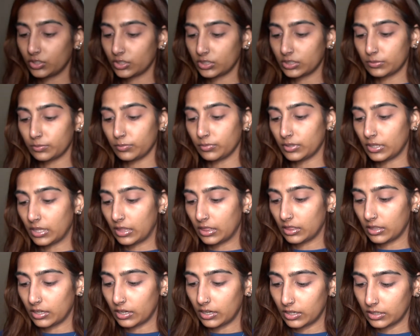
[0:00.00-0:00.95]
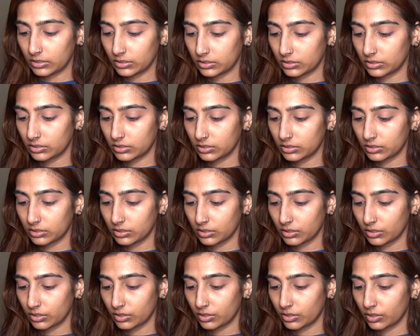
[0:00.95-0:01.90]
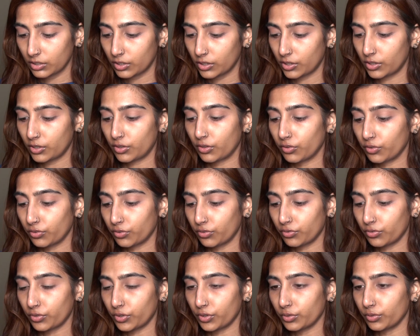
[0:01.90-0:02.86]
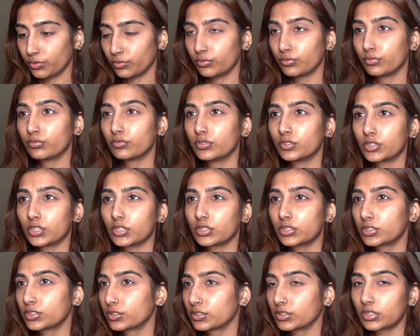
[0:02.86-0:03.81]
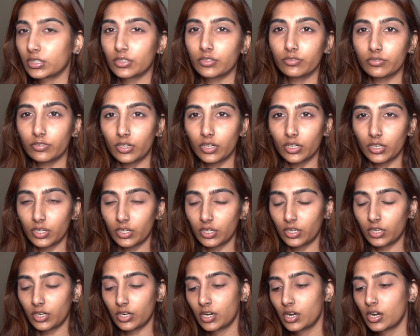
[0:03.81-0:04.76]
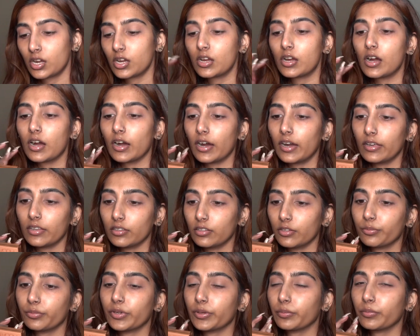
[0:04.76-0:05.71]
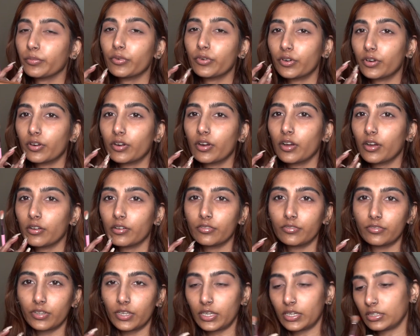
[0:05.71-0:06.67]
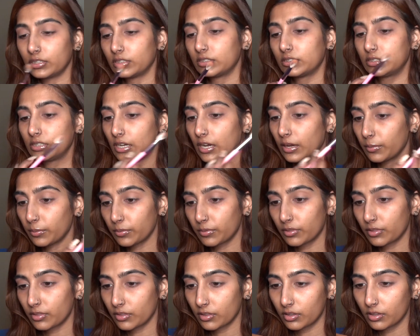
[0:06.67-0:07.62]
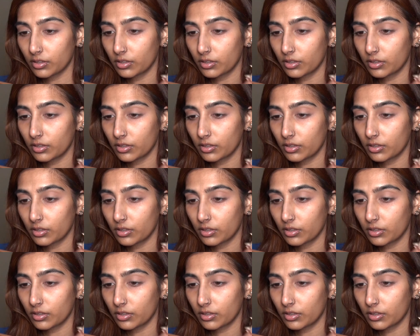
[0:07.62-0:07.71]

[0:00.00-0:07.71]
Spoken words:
just blend that through just to give our eye a little bit more of a depth.